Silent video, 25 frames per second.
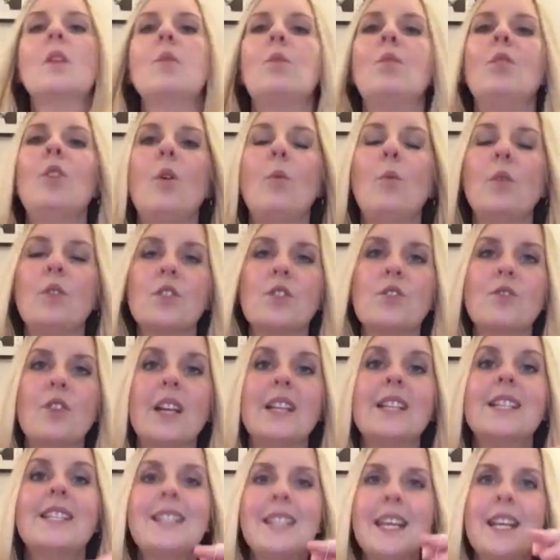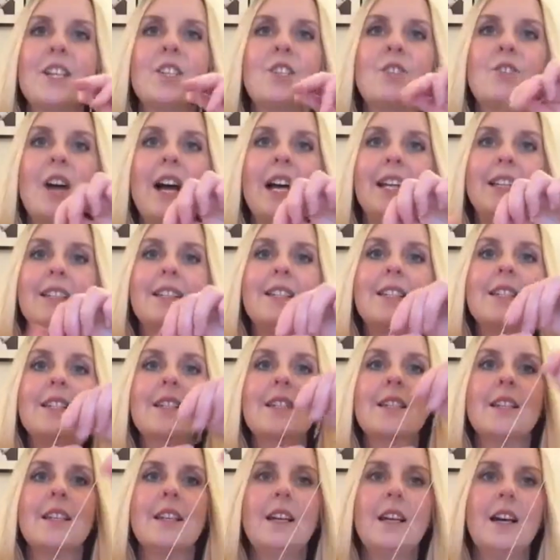Well, not one strand, six
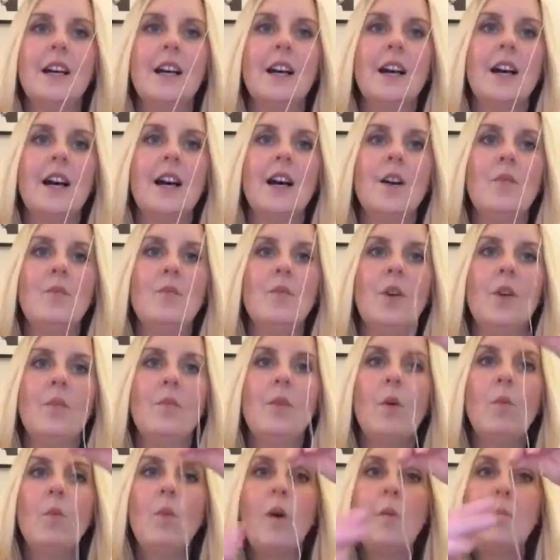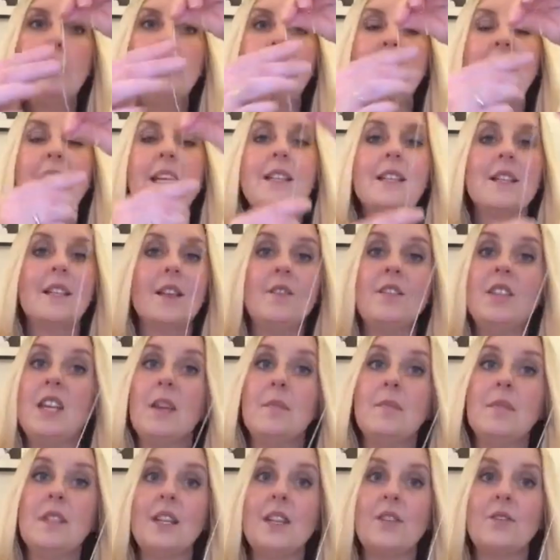strands, um, but one piece of
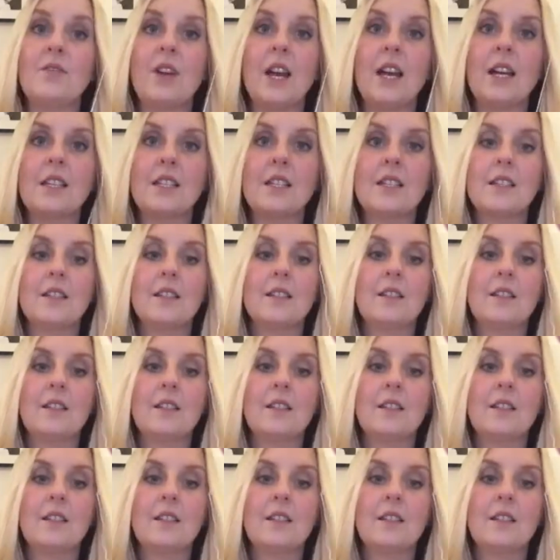DMC thread.